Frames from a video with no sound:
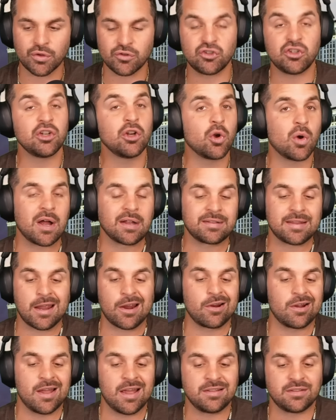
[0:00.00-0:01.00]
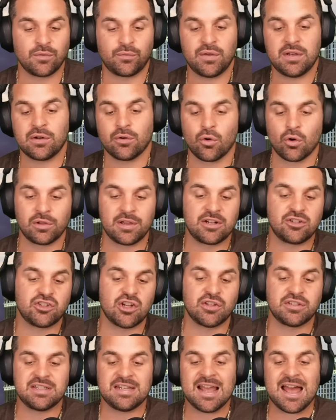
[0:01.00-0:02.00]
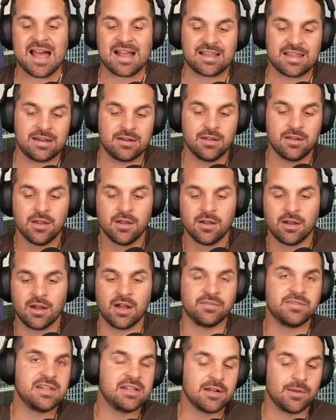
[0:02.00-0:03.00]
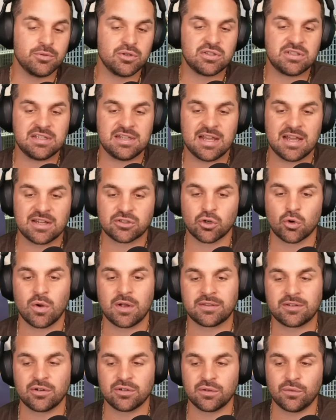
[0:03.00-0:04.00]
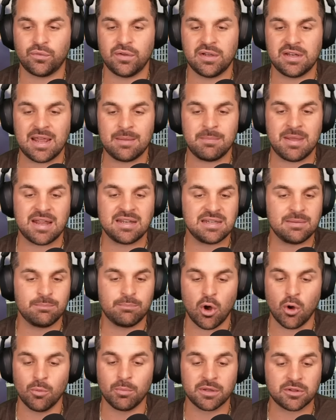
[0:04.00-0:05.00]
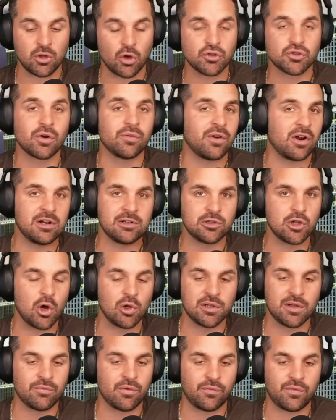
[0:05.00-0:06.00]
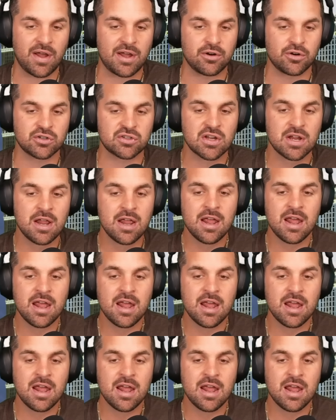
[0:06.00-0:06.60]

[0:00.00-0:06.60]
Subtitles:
And she can go out there and defeat a girl like Chelsea Hackett on DWCS, or go out there and defeat a Mandy Bone, but those are very low-level fighters.